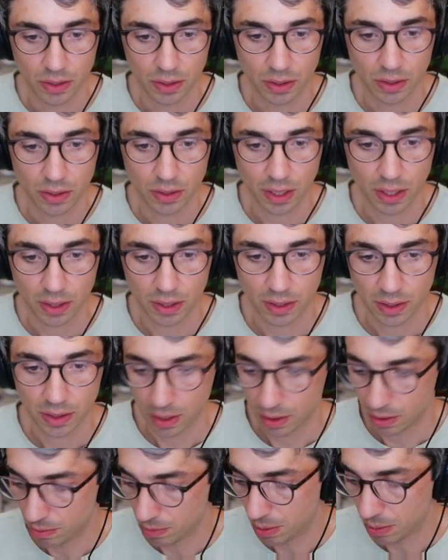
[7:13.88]
So let's take this
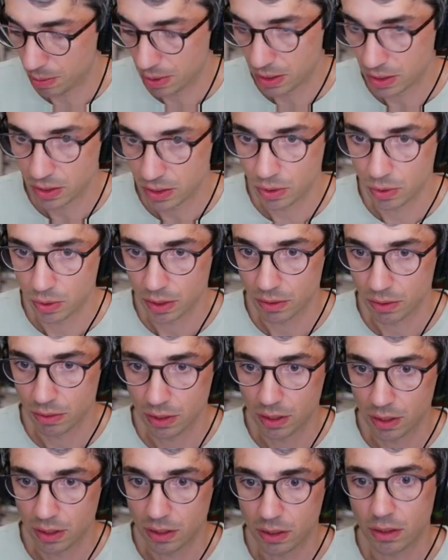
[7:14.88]
down maybe
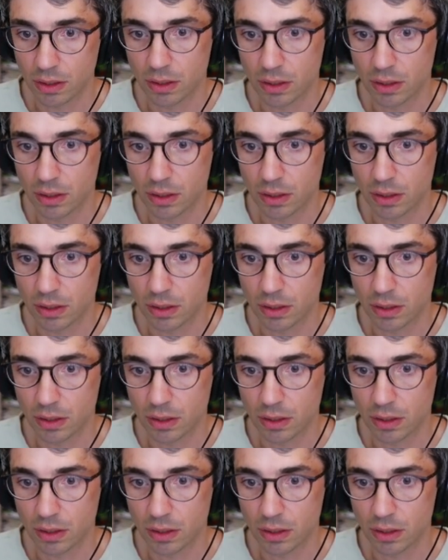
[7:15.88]
200.